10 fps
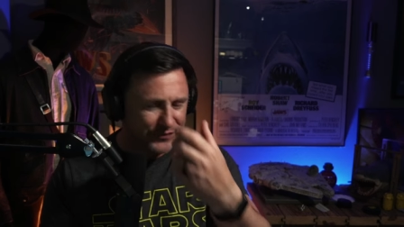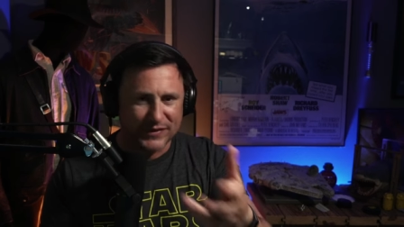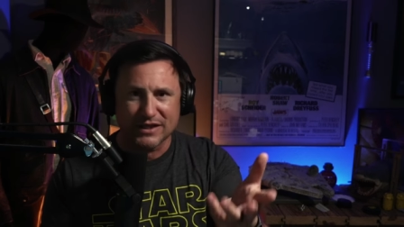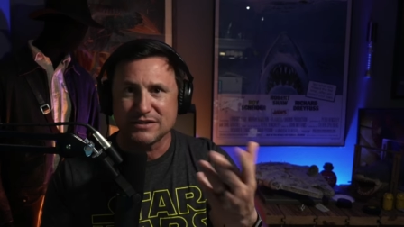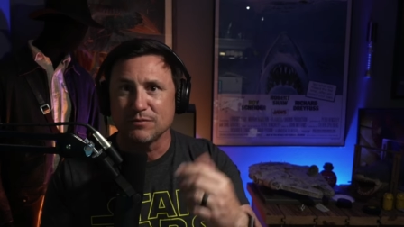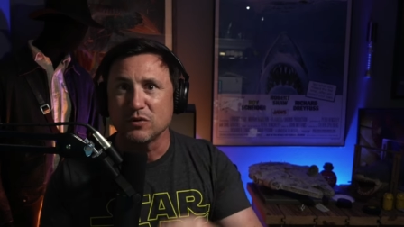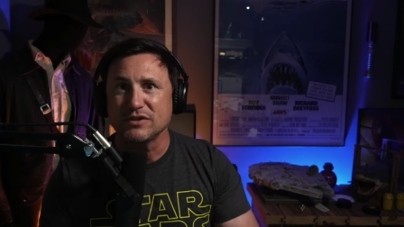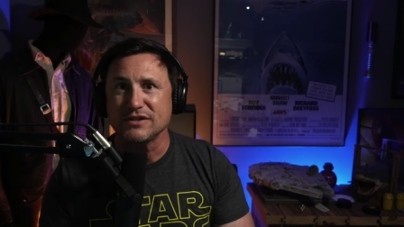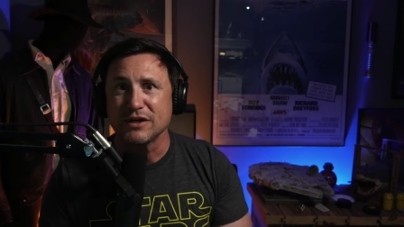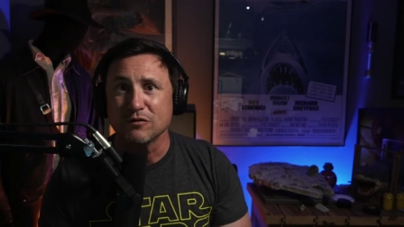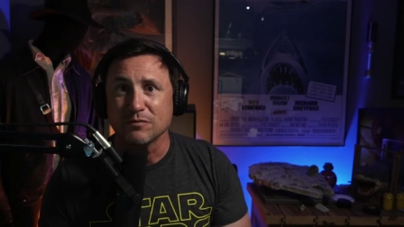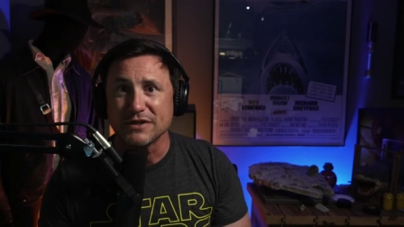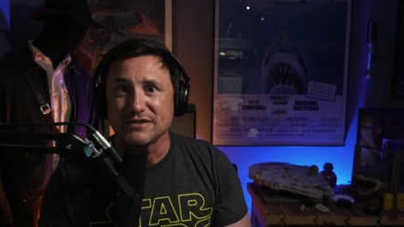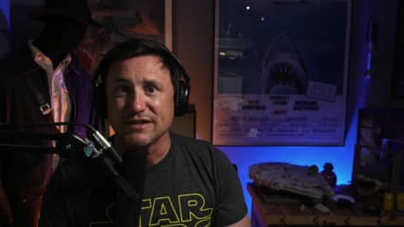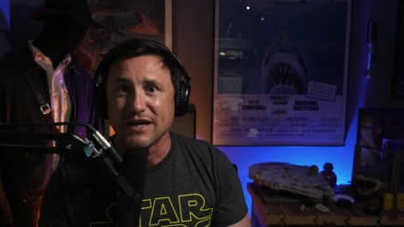it's Moses Ingram
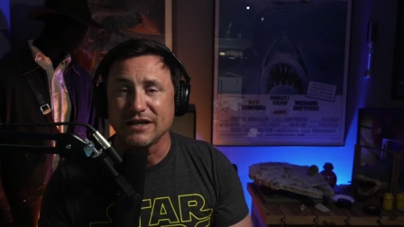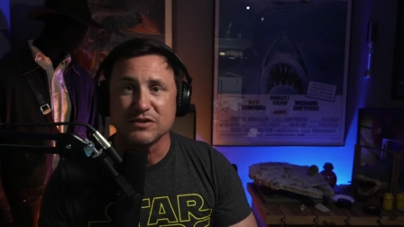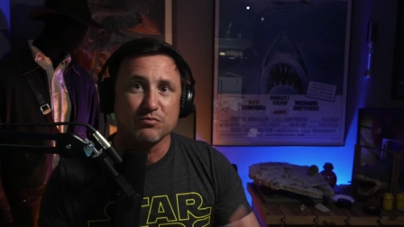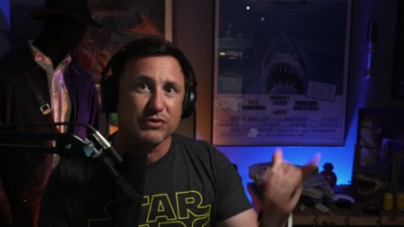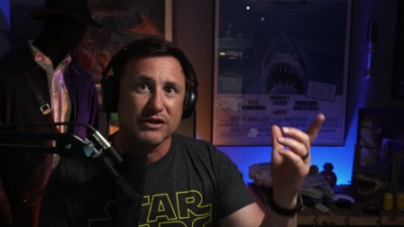this day. It's Brie